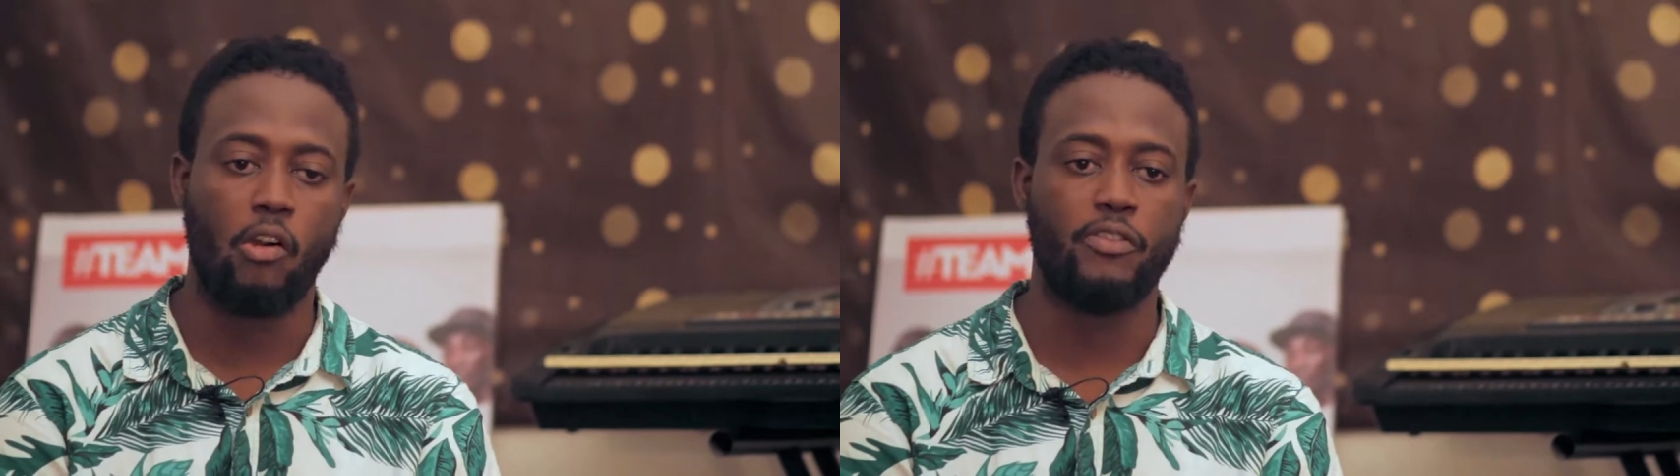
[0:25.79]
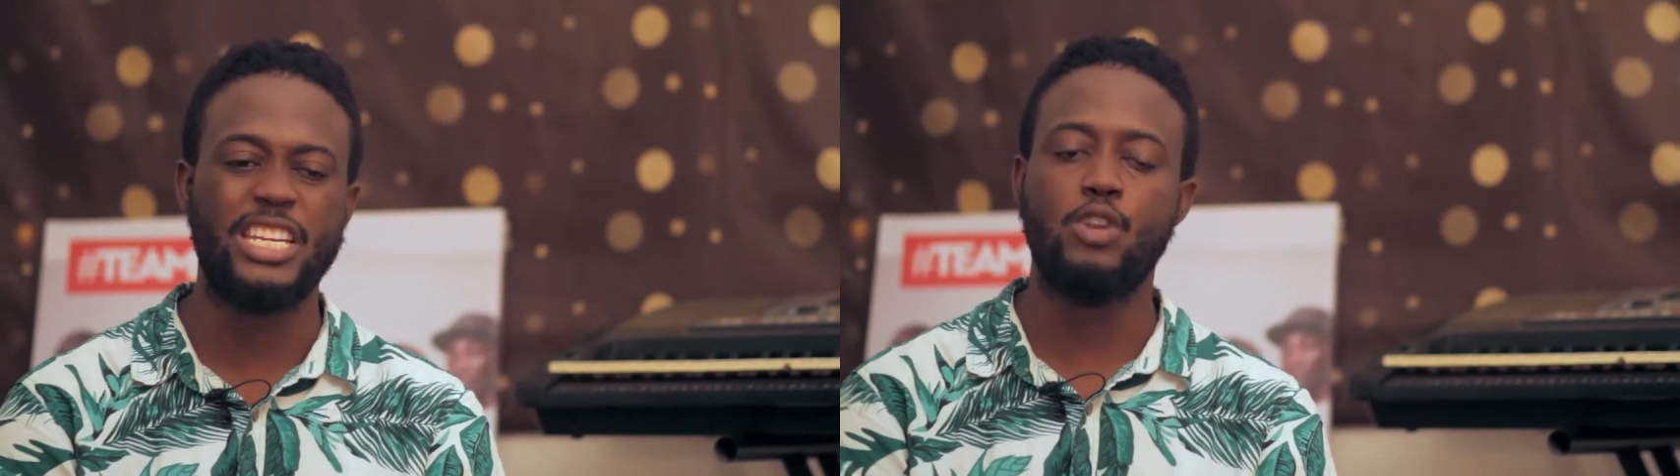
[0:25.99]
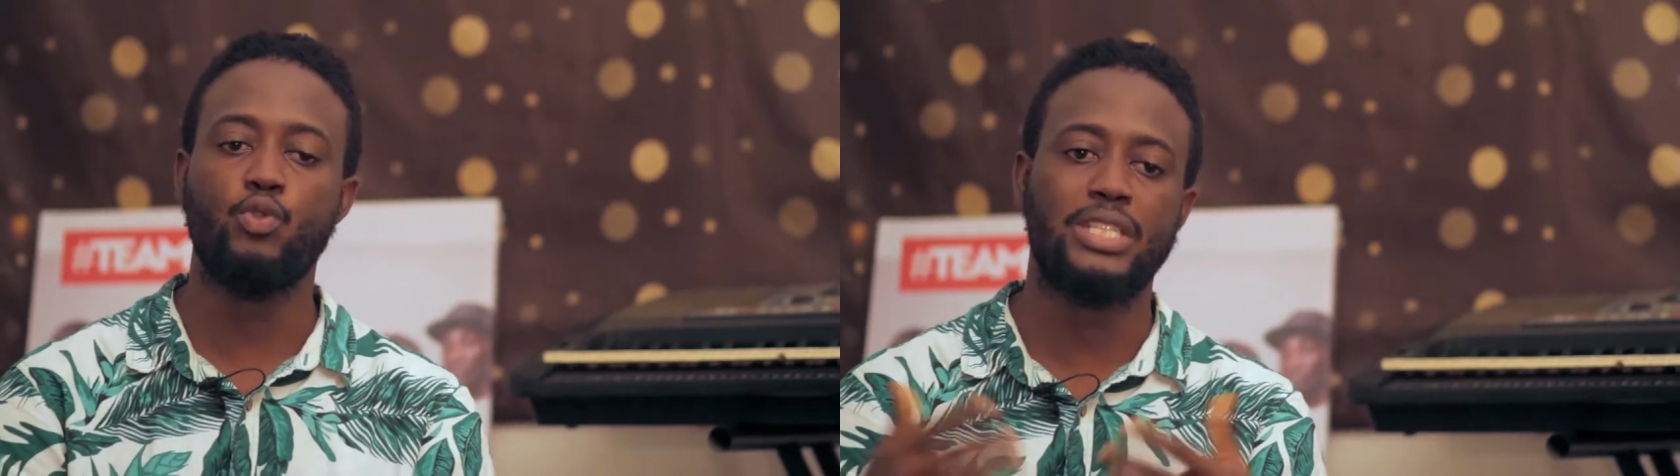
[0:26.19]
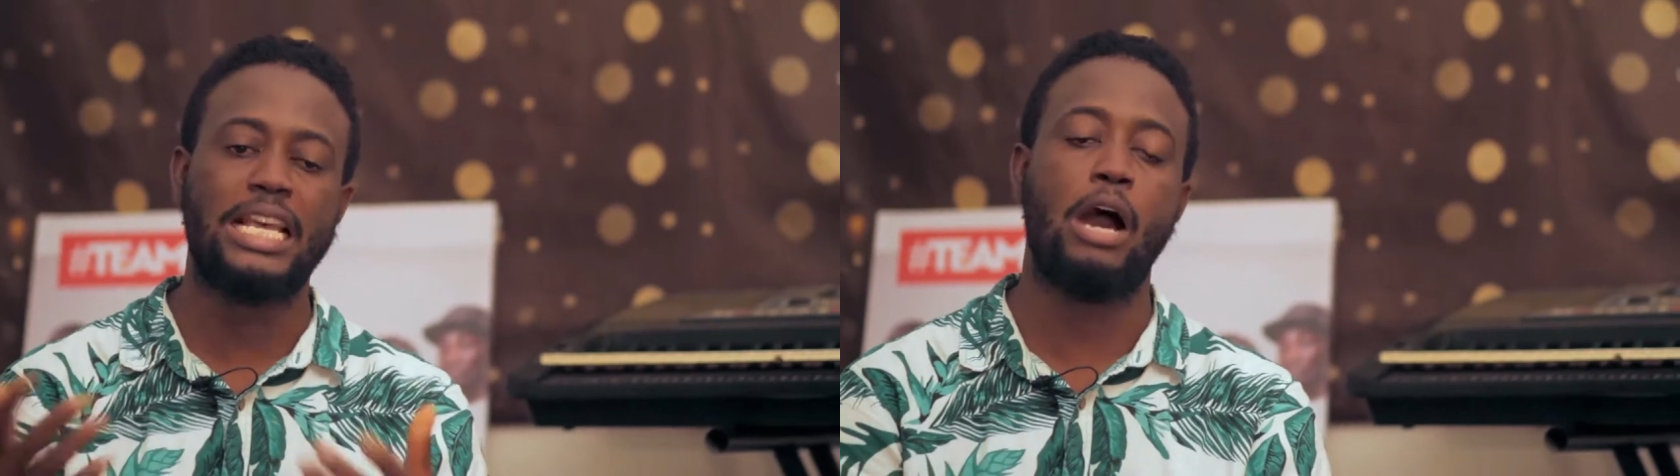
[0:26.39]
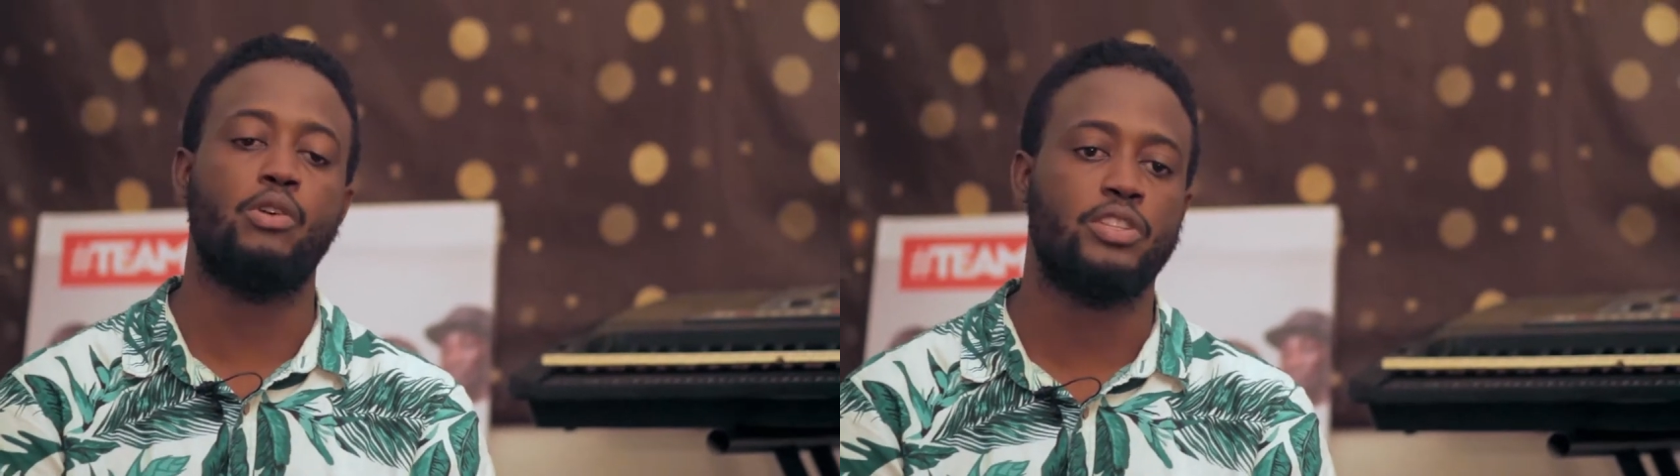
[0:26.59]
of new
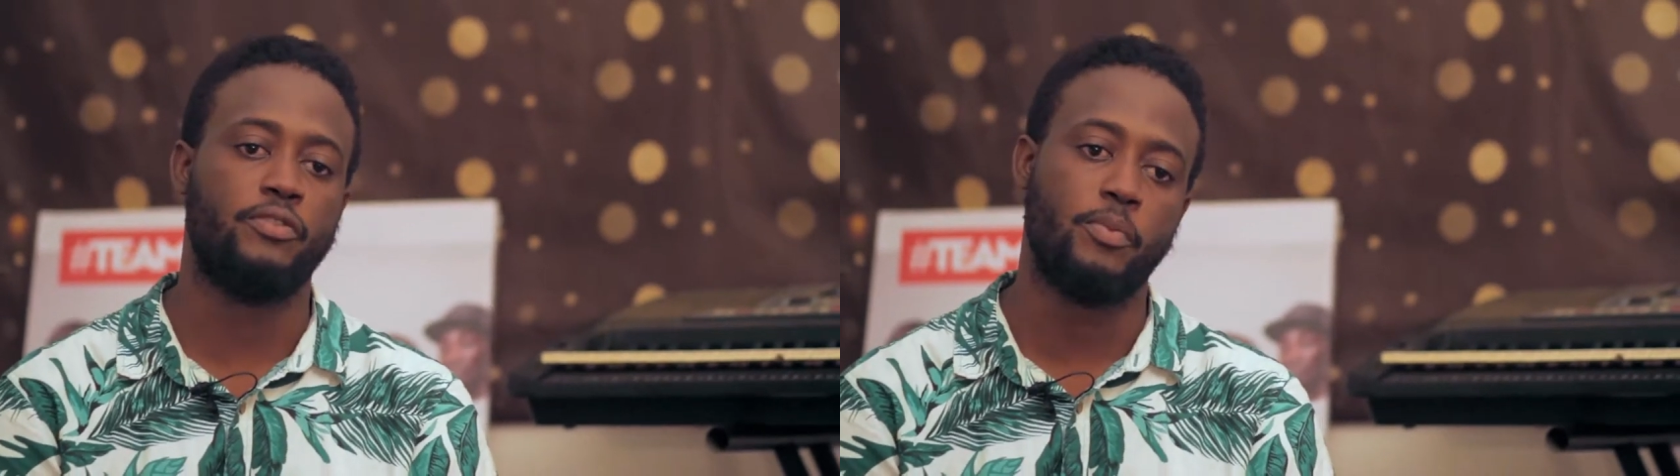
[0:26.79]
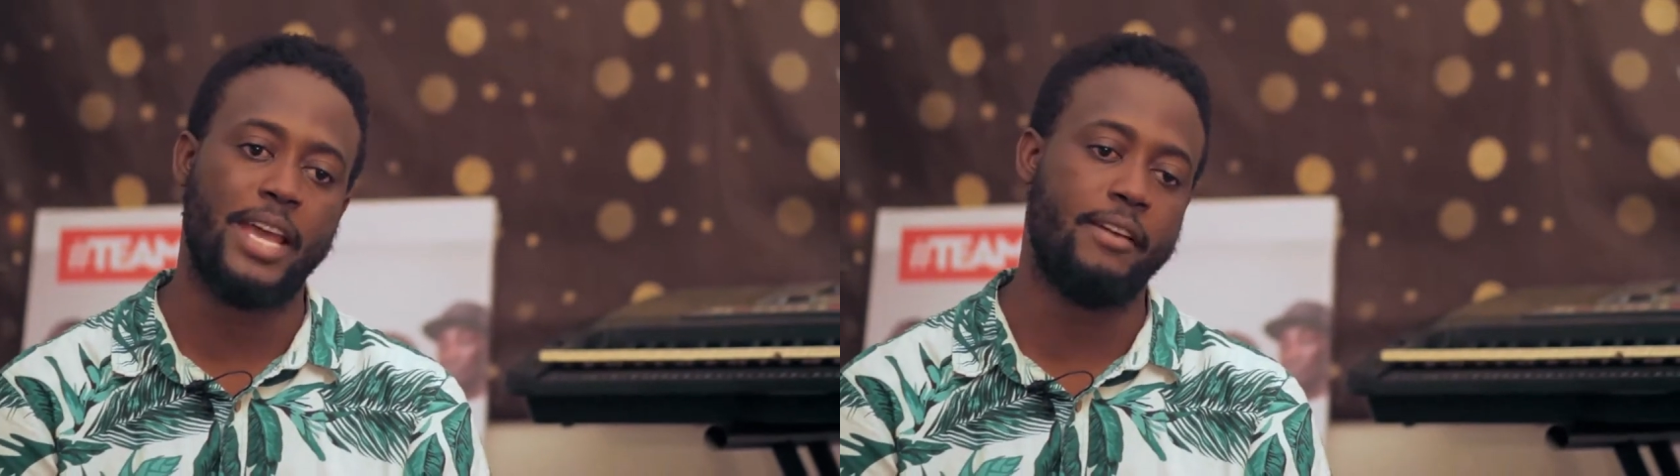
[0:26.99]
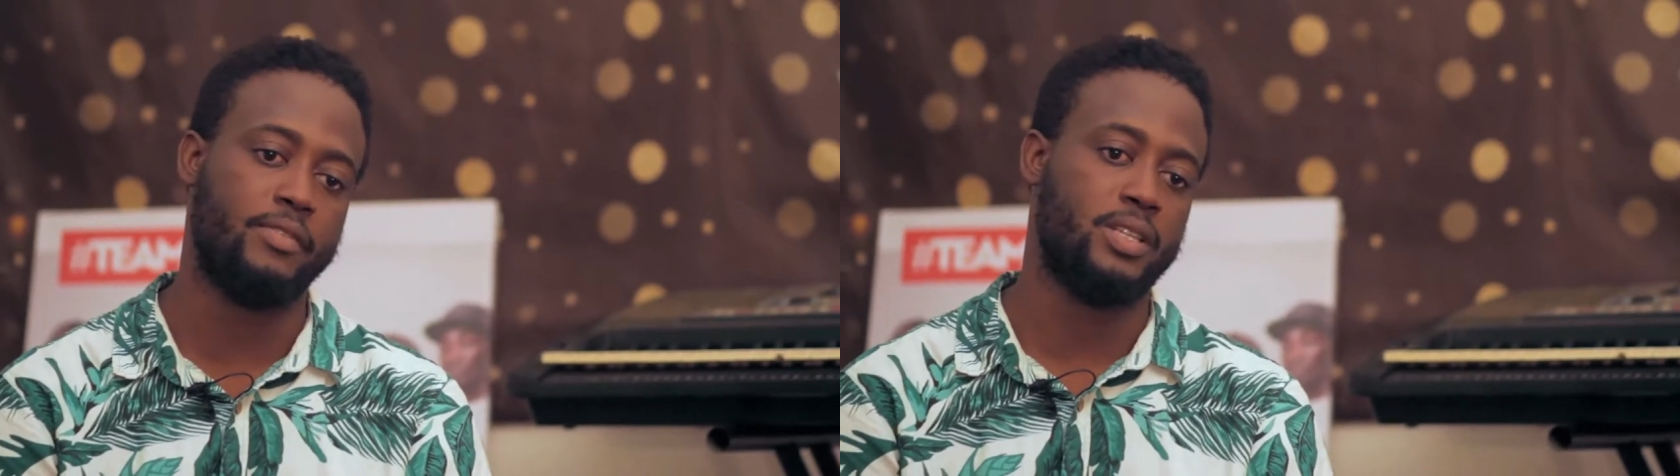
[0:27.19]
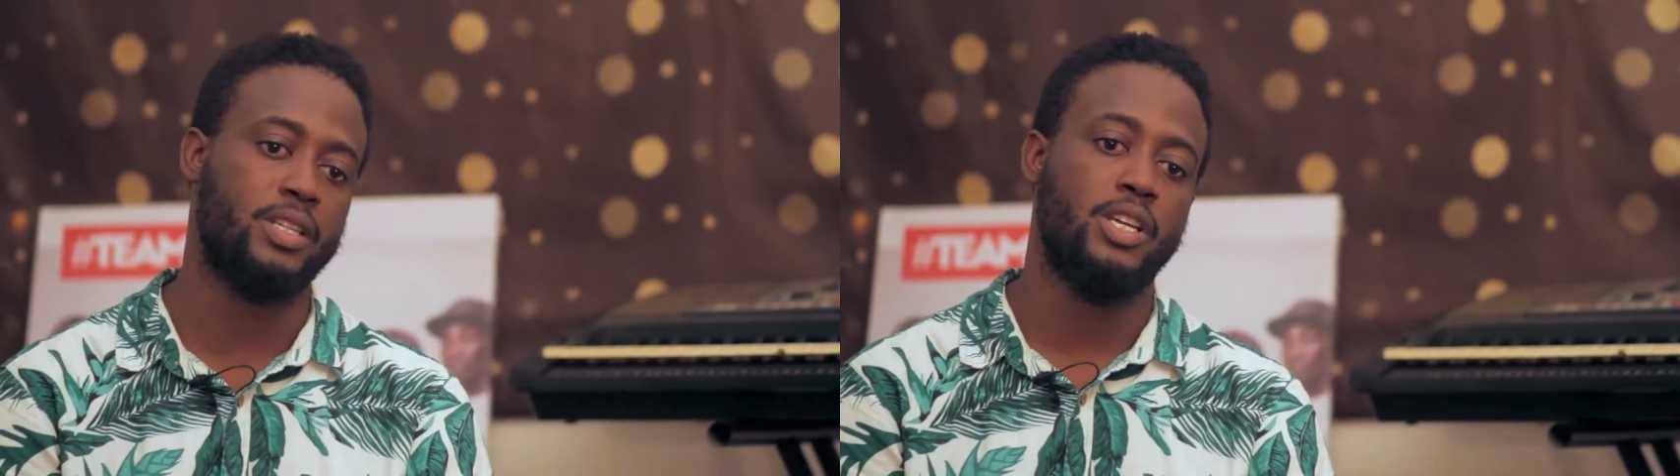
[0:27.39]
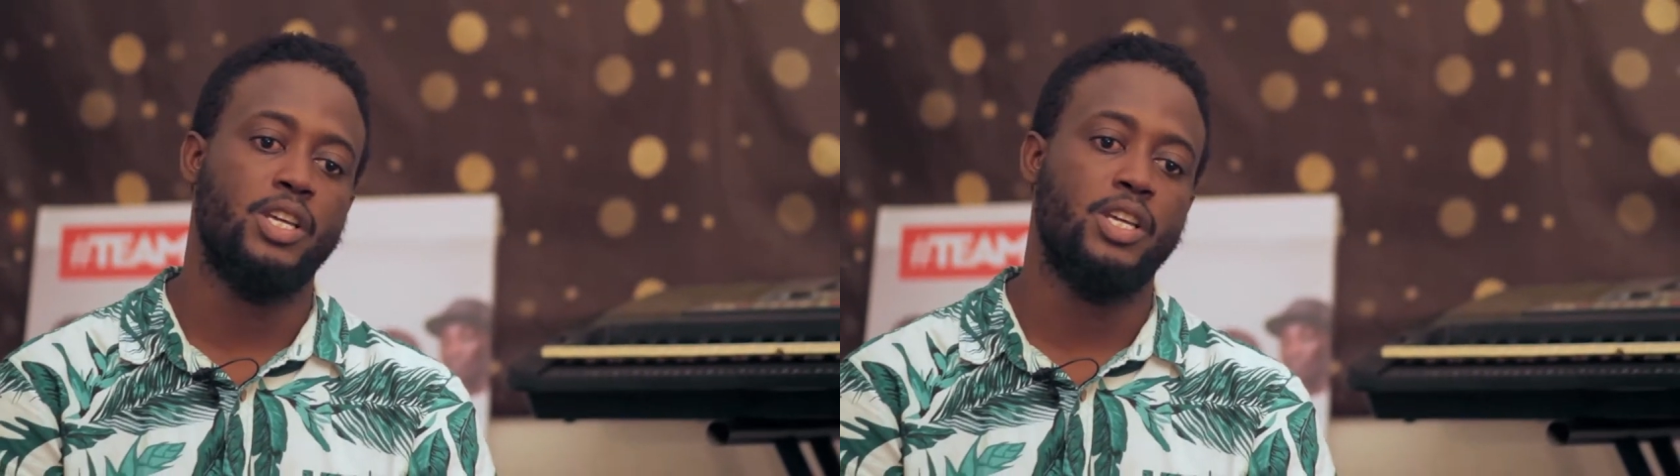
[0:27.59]
sounds from heaven